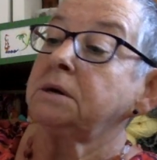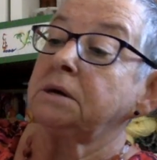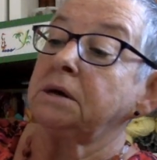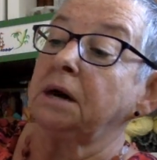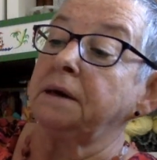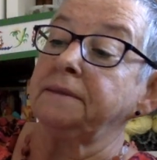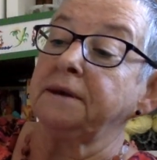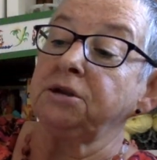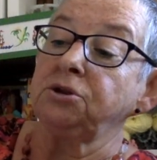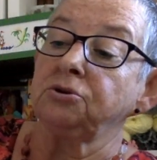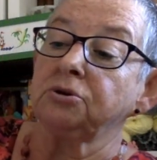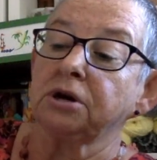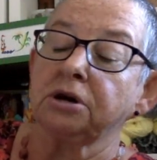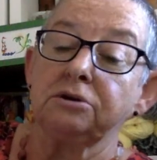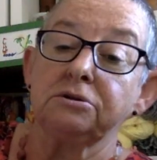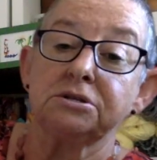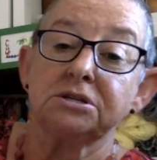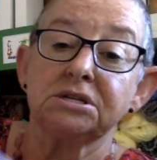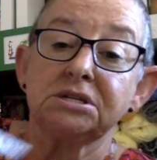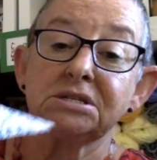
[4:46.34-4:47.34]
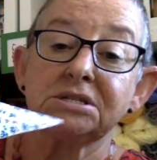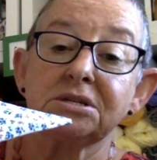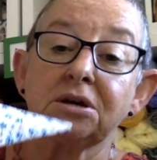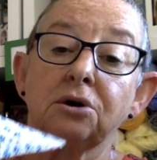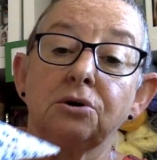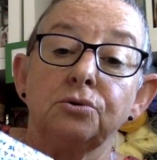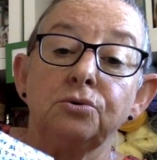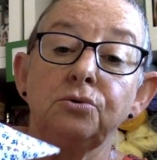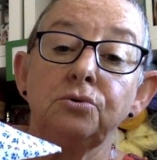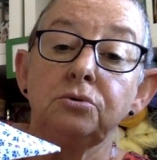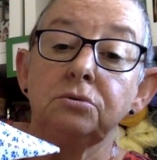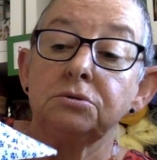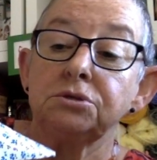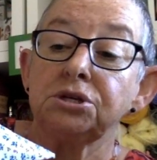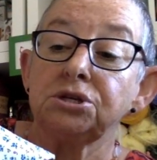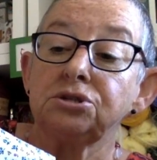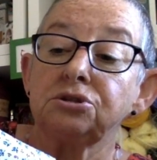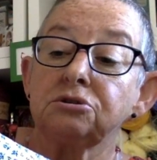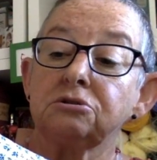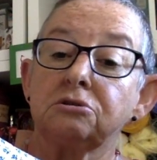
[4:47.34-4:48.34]
and then you're going to sew
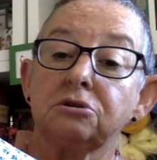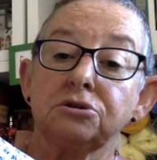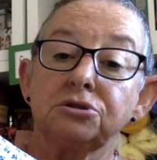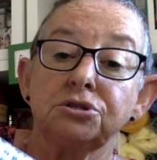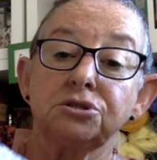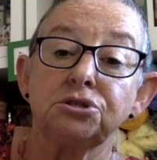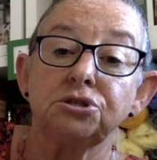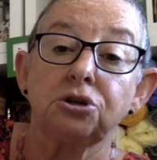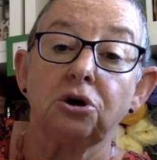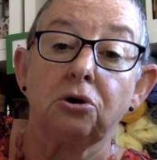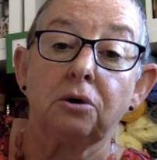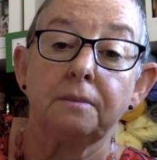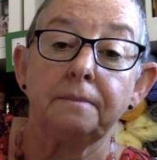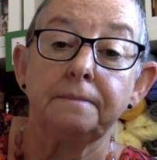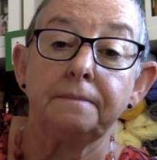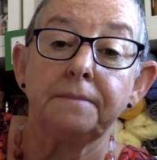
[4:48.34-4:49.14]
just across the top.